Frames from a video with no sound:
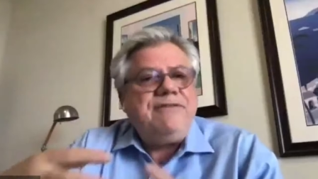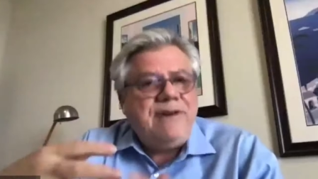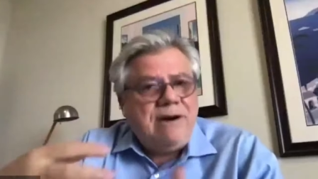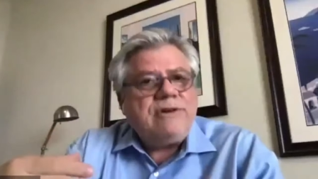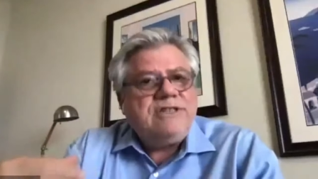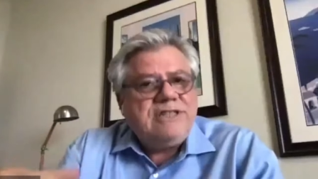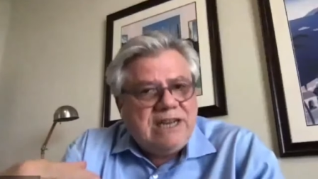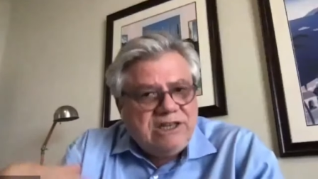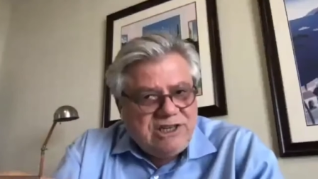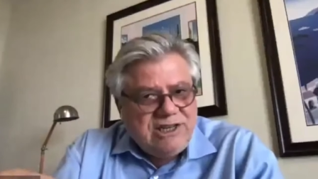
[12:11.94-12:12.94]

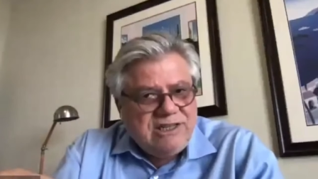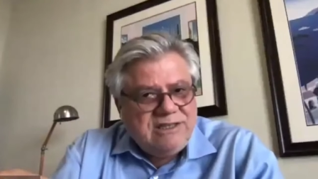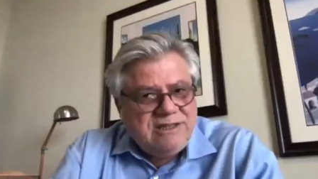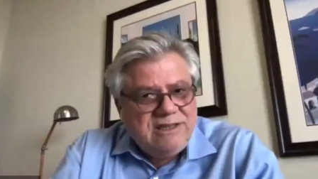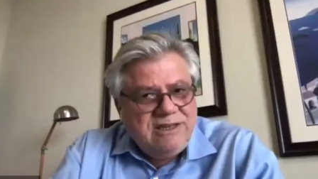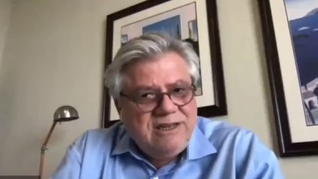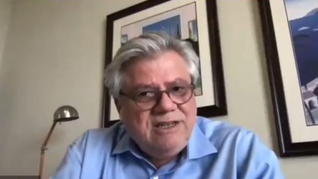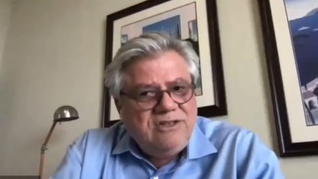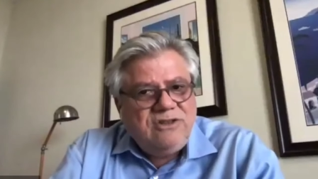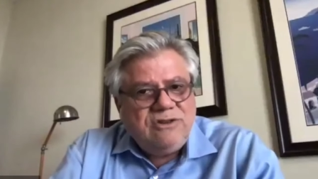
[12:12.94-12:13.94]
half-hour
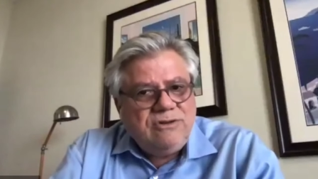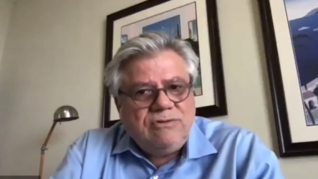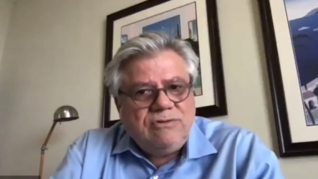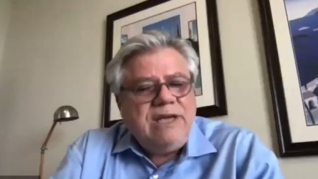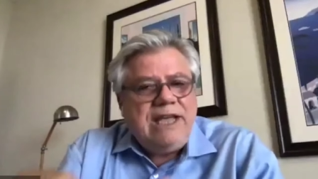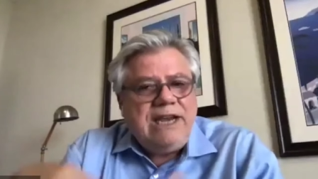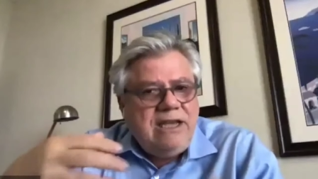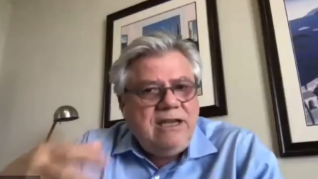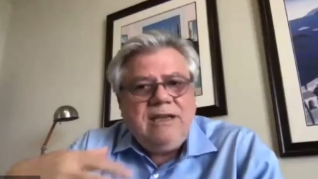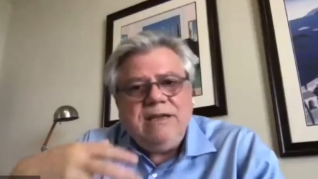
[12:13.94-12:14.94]
sessions
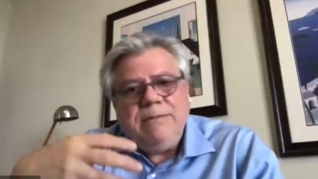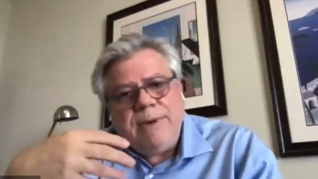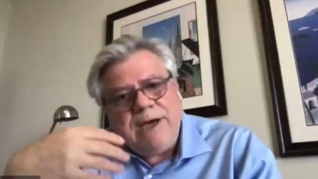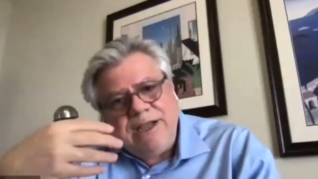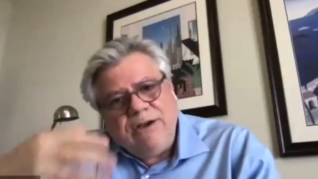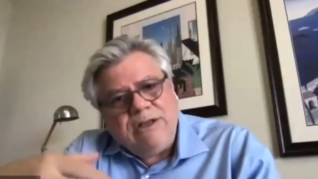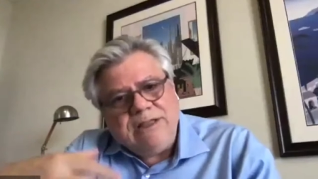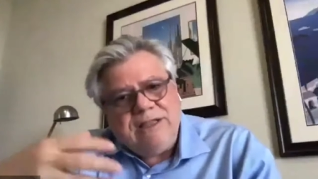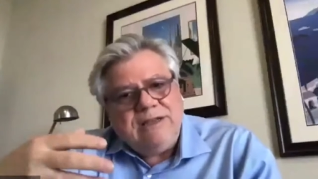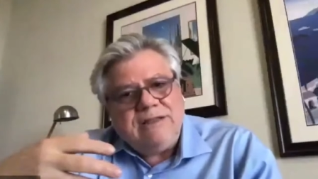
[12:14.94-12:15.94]
to
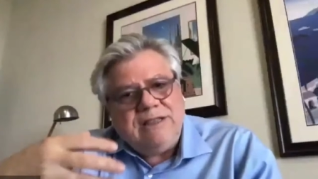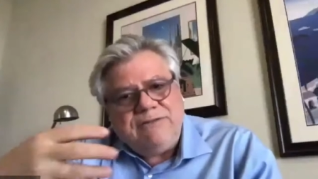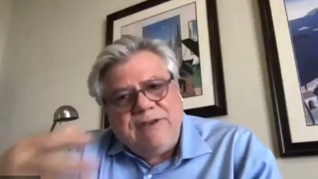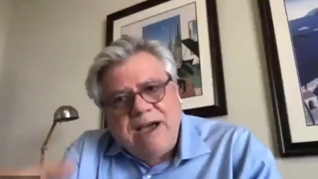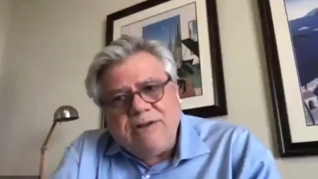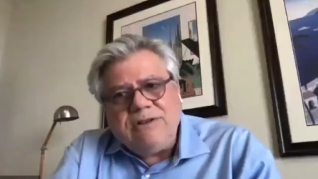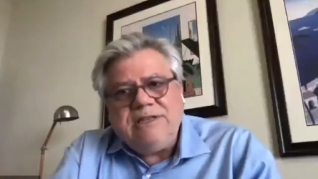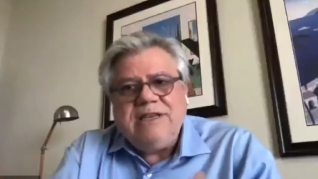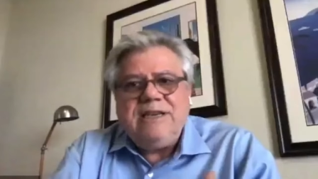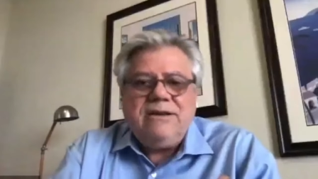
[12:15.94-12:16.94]
anybody on the
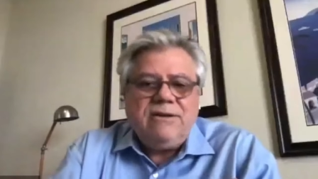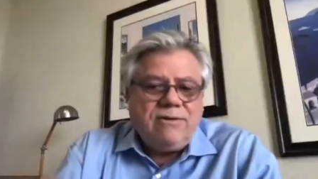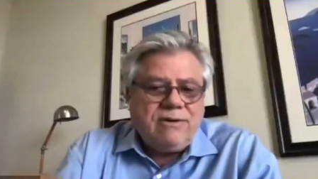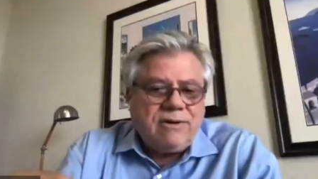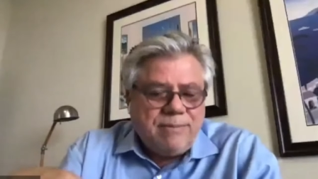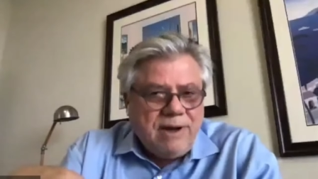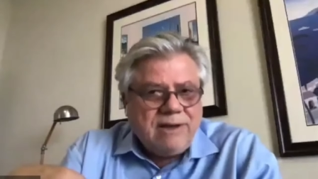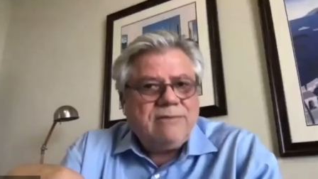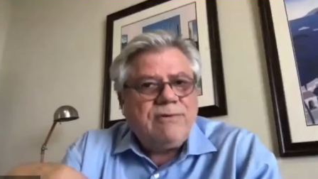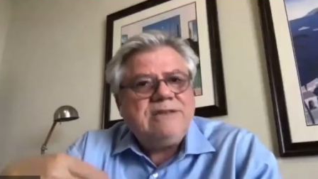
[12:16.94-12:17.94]
faculty
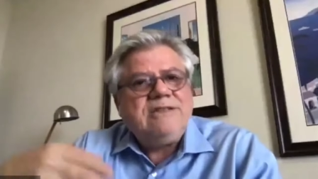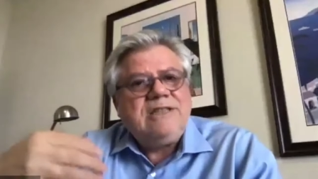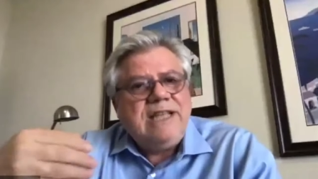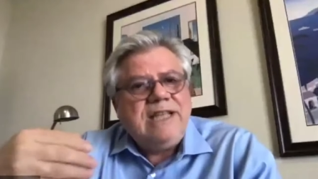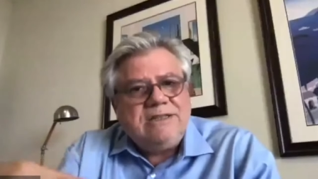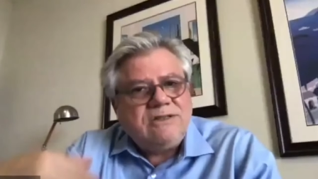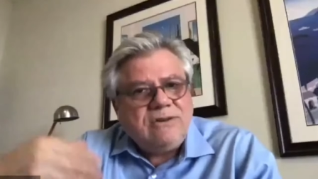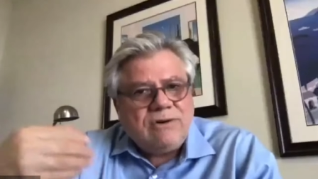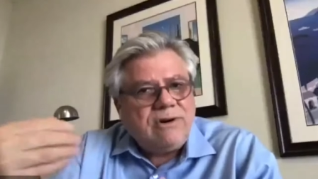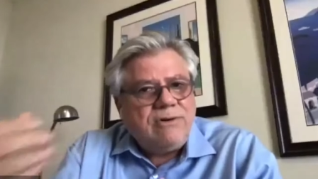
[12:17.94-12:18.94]
or among the
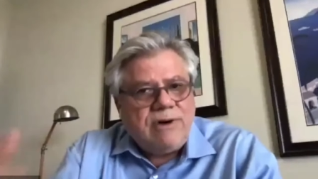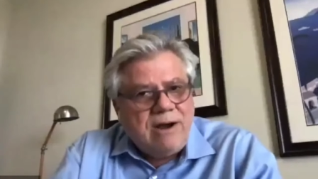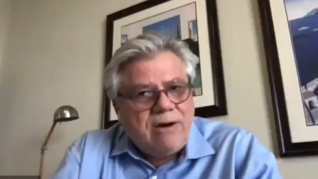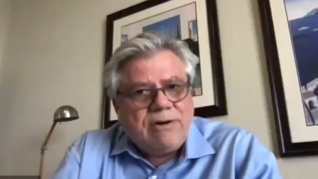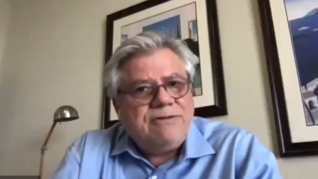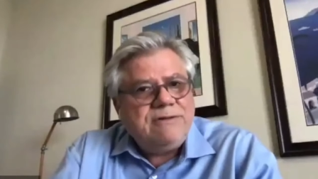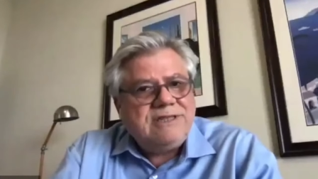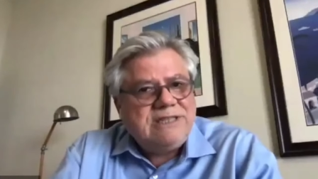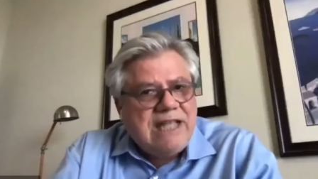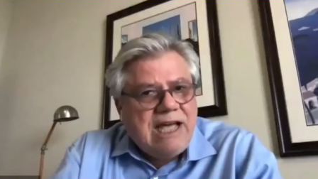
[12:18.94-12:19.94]
residents or on
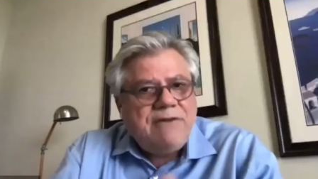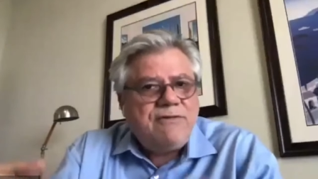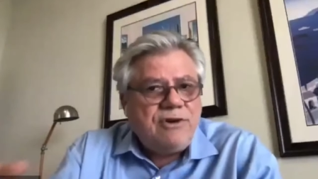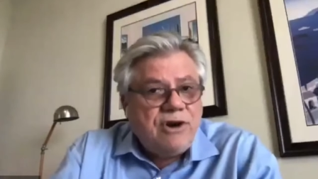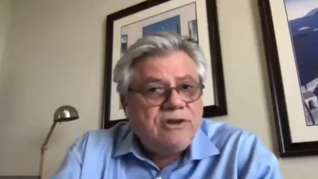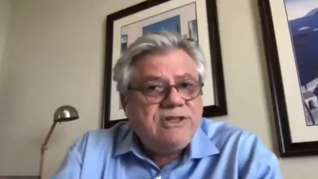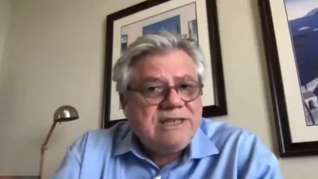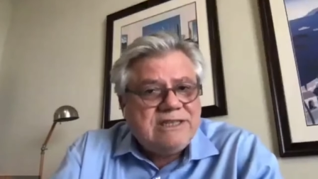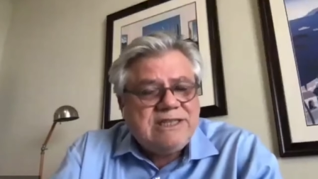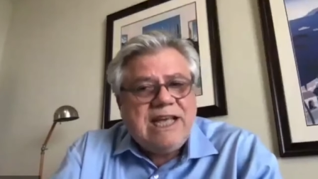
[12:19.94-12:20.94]
our staff or
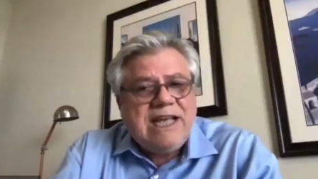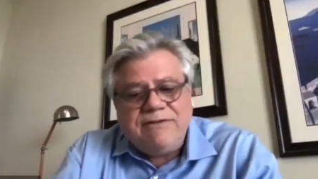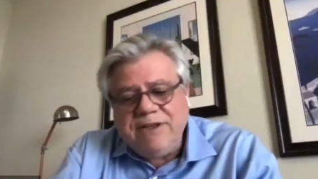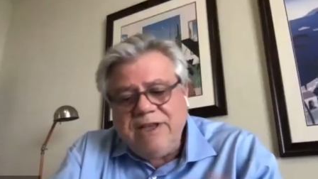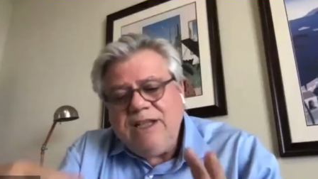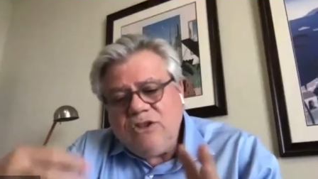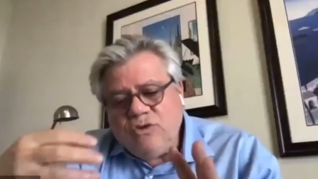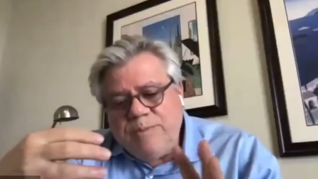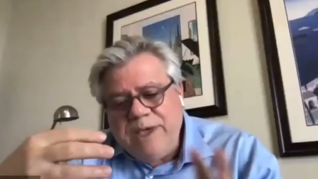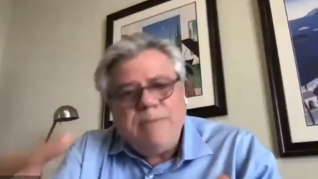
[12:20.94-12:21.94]
nursing staff
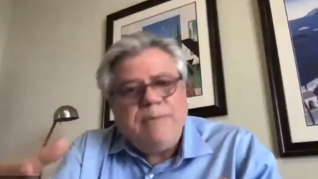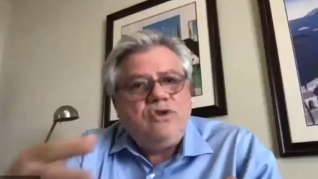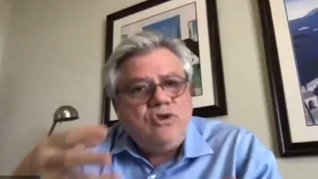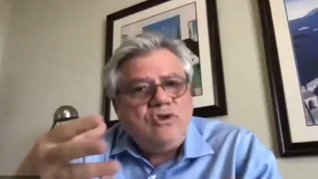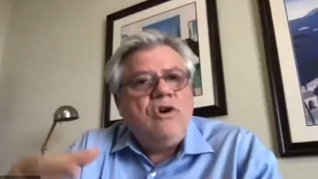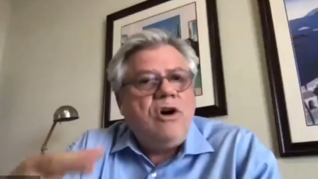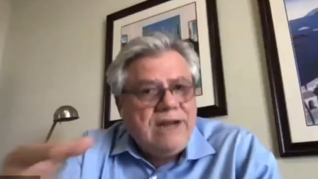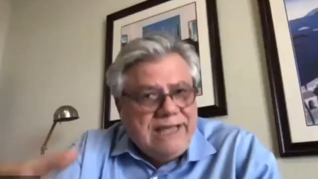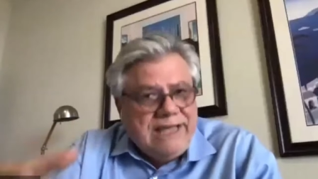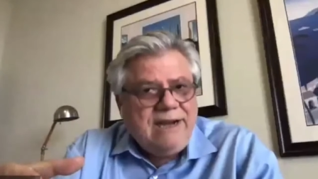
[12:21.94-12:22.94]
to be able
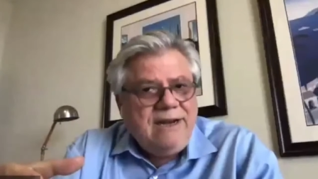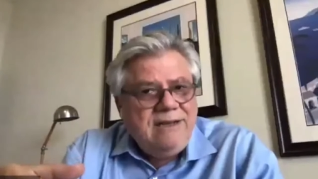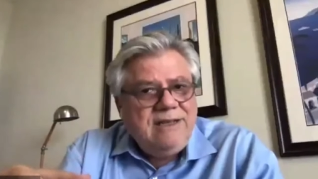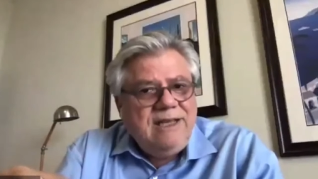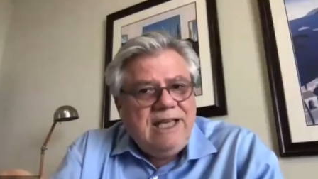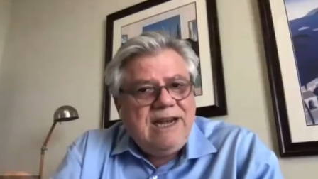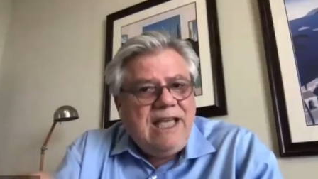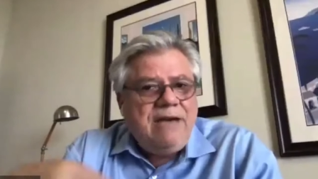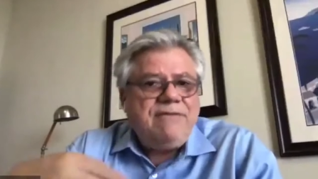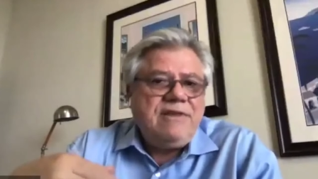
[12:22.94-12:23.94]
to call in
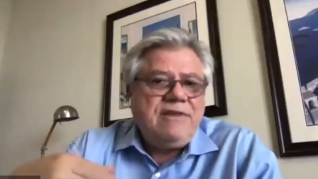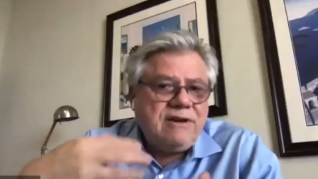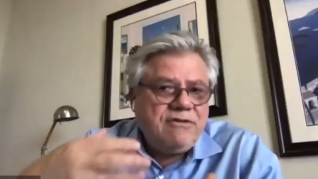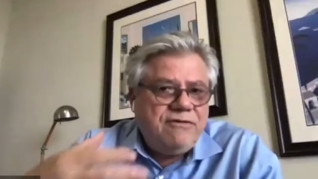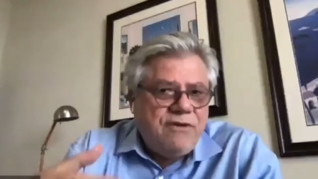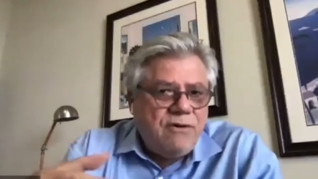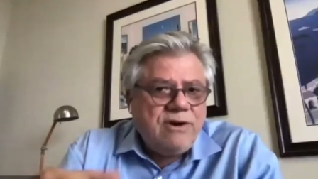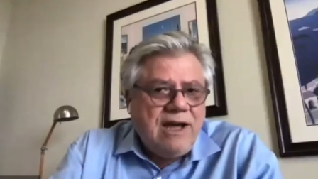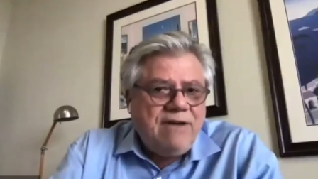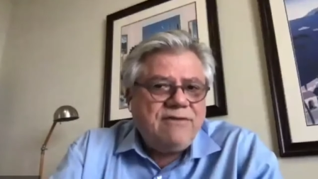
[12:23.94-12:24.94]
and have either a
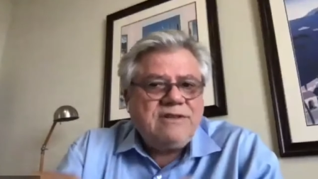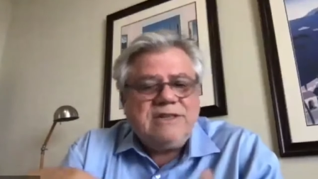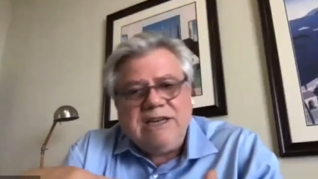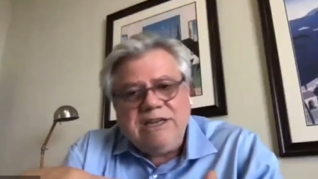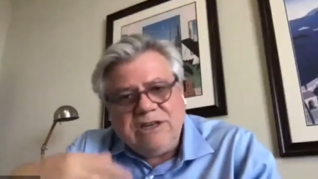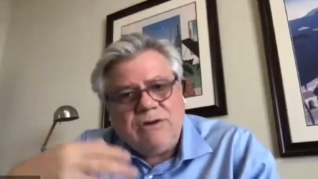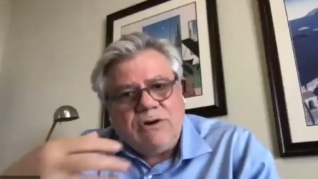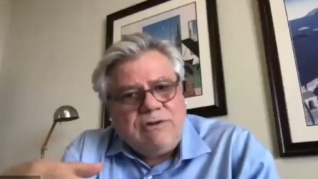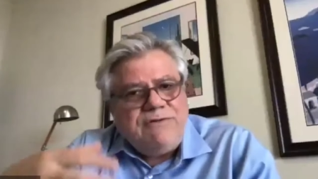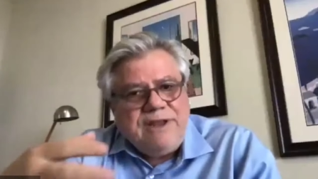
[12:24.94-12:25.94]
phone
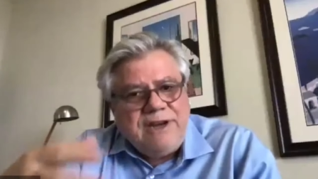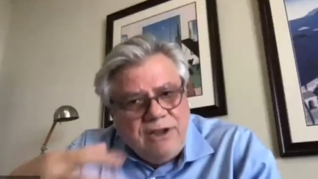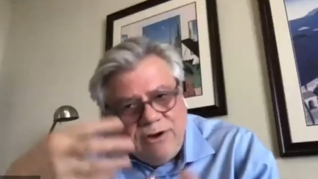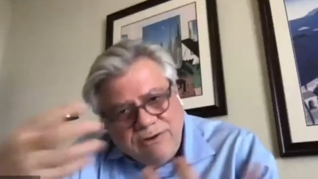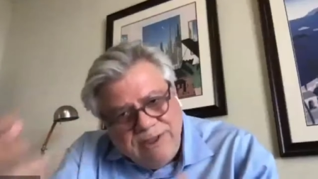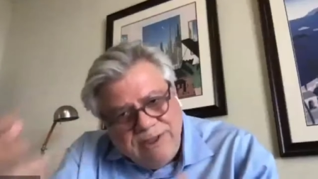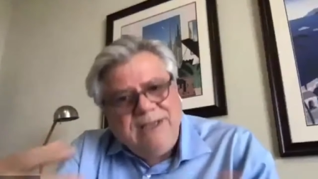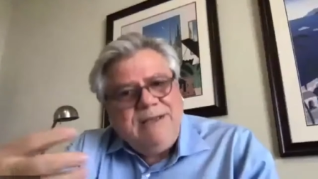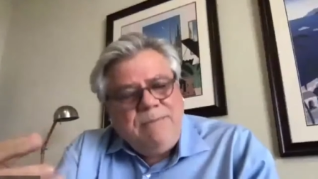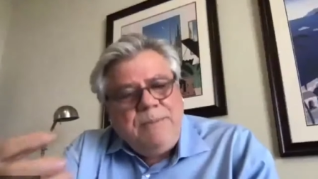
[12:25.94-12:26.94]
conversation or a video